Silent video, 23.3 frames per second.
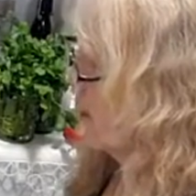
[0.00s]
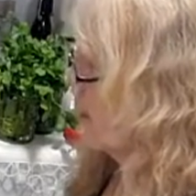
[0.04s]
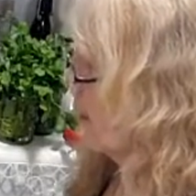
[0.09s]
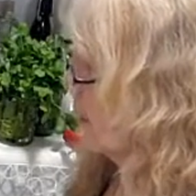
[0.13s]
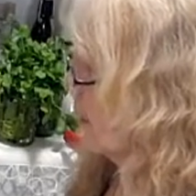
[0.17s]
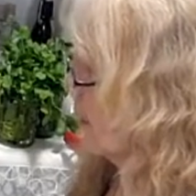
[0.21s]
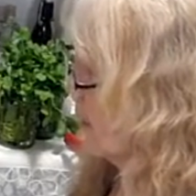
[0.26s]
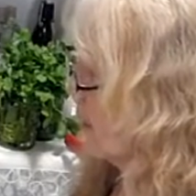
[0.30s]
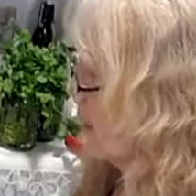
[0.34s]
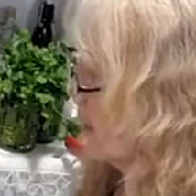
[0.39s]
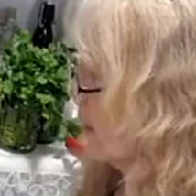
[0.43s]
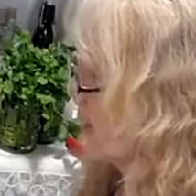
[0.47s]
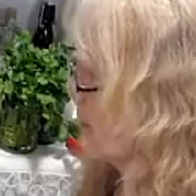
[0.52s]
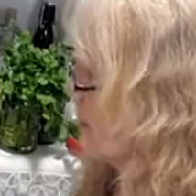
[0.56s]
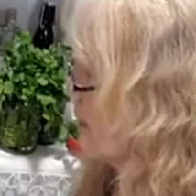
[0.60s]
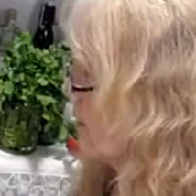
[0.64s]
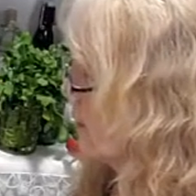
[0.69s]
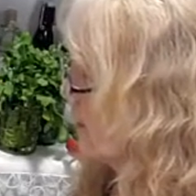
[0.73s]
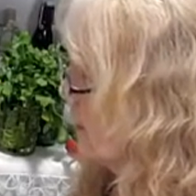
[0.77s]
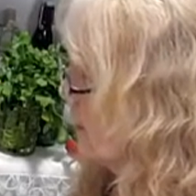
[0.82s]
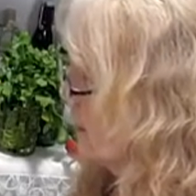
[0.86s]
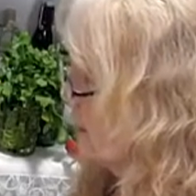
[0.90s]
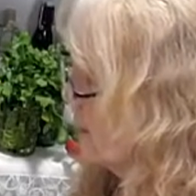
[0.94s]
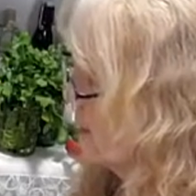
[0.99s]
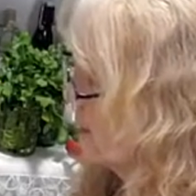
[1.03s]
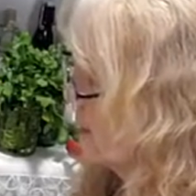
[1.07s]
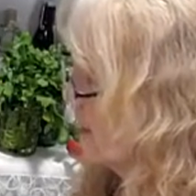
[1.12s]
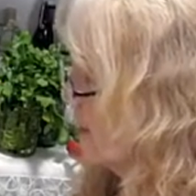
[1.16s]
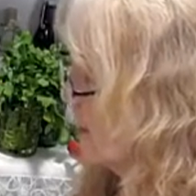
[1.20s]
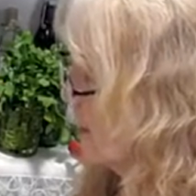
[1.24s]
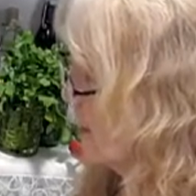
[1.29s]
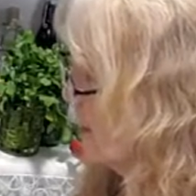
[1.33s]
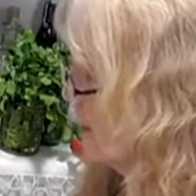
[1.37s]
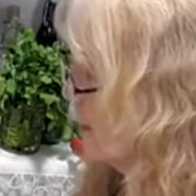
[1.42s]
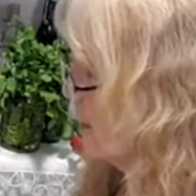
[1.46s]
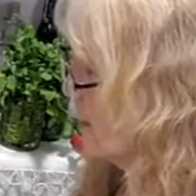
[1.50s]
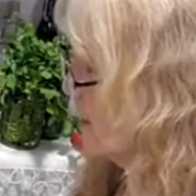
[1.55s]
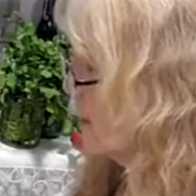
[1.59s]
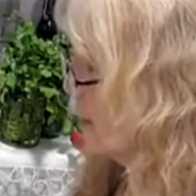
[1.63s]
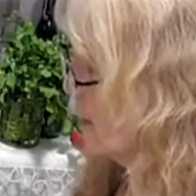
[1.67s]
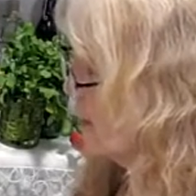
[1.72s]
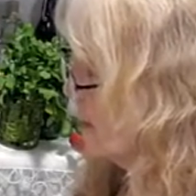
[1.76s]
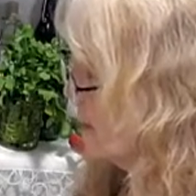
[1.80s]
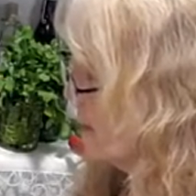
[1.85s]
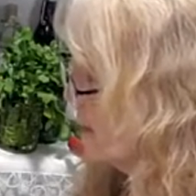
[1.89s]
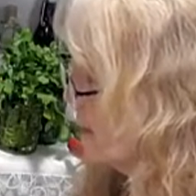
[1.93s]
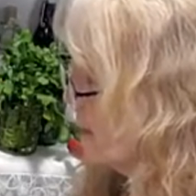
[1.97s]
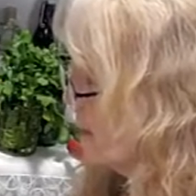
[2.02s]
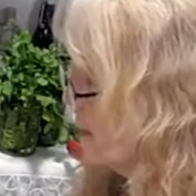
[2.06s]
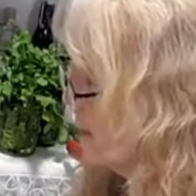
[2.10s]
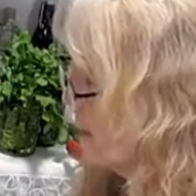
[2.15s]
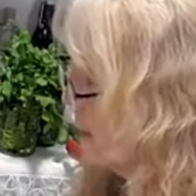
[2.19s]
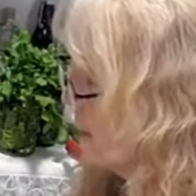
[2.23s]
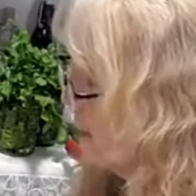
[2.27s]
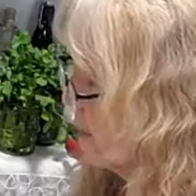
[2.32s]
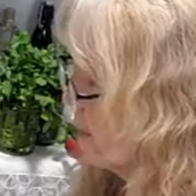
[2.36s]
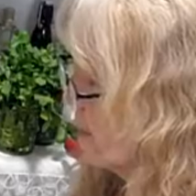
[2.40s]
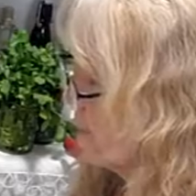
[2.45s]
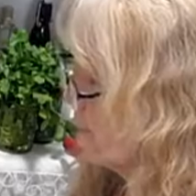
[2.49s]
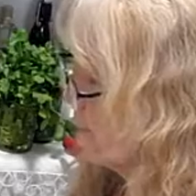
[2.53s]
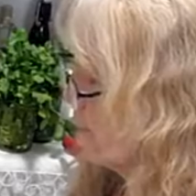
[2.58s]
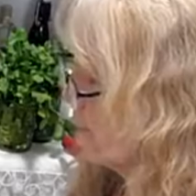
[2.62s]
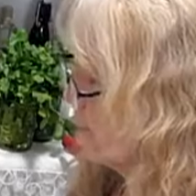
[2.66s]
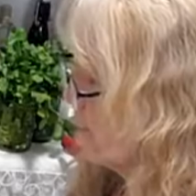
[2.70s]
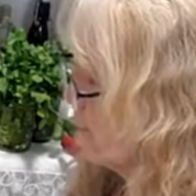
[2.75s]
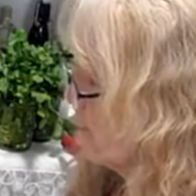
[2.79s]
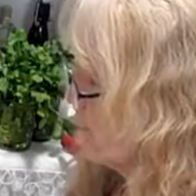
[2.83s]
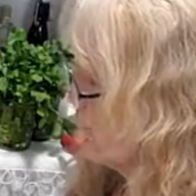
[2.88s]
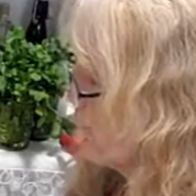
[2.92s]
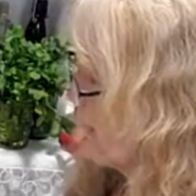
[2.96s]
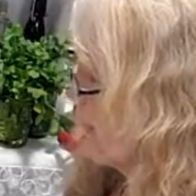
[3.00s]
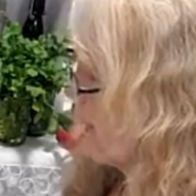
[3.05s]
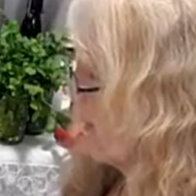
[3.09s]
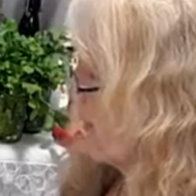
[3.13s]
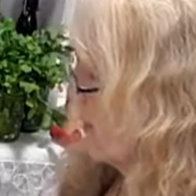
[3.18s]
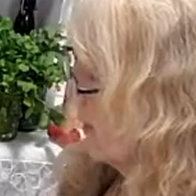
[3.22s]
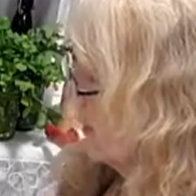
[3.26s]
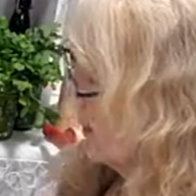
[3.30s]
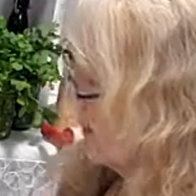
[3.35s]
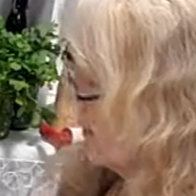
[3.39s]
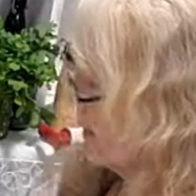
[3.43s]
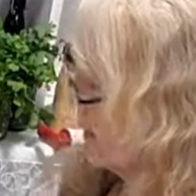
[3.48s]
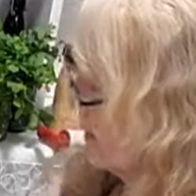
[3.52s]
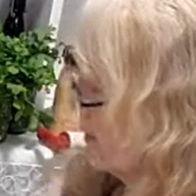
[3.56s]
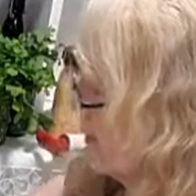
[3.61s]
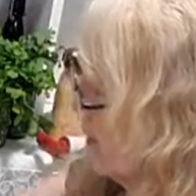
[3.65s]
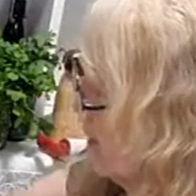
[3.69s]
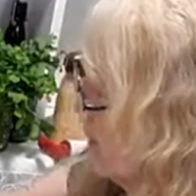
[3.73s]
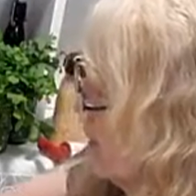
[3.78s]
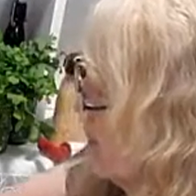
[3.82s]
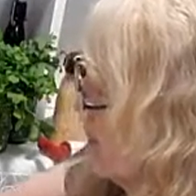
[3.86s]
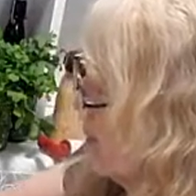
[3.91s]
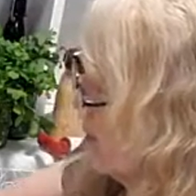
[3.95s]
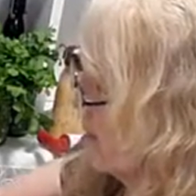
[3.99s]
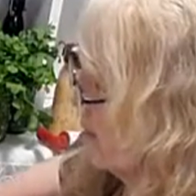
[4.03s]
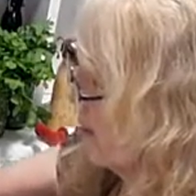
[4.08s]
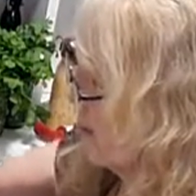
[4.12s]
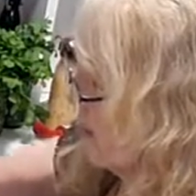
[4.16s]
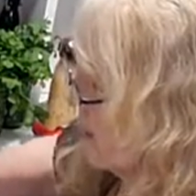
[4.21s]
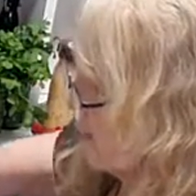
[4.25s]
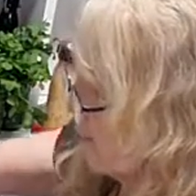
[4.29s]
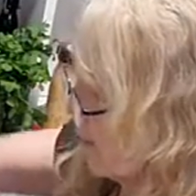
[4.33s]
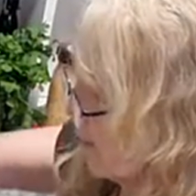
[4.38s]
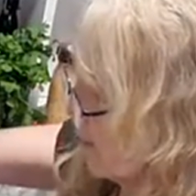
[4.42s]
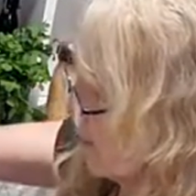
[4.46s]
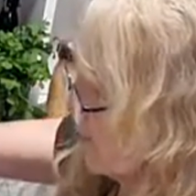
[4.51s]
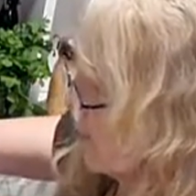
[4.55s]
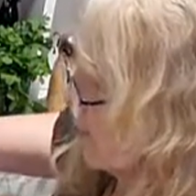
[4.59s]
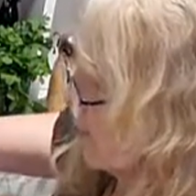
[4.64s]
And this is like, seriously, oh, that